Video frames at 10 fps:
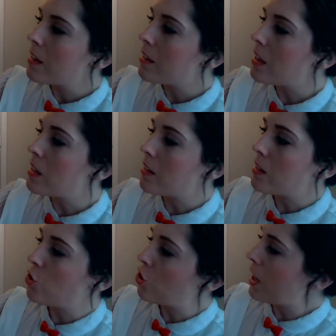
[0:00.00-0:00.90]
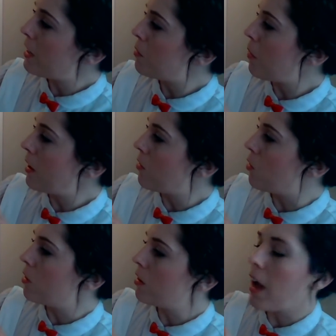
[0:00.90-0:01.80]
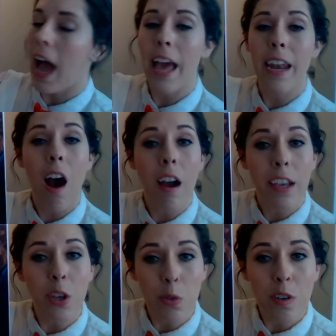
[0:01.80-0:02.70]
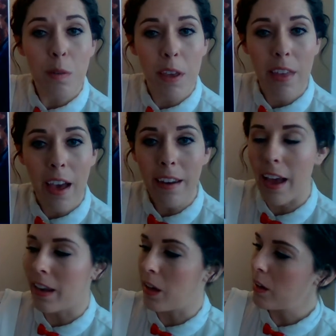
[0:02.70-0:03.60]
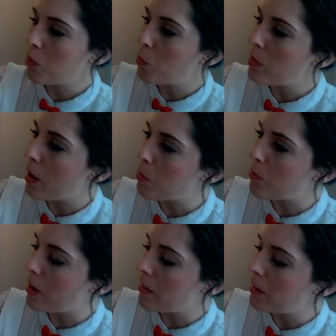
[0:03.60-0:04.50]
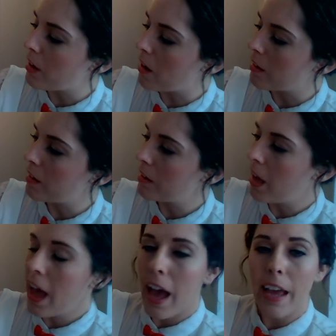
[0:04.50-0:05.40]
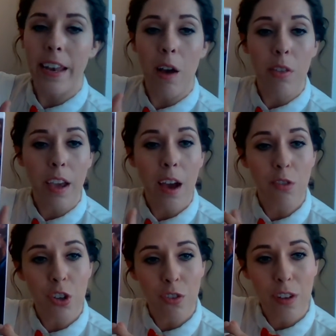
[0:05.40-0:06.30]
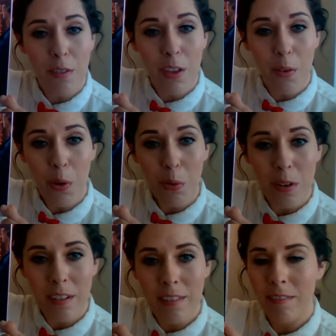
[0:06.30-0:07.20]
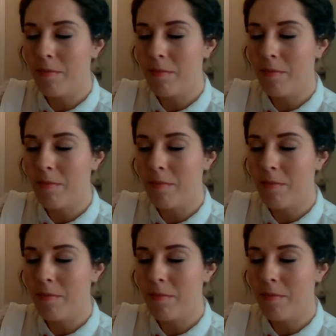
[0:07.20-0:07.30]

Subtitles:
See, this is Jane and Michael, and I used to be their nanny when they were very young, and now they have children of their own.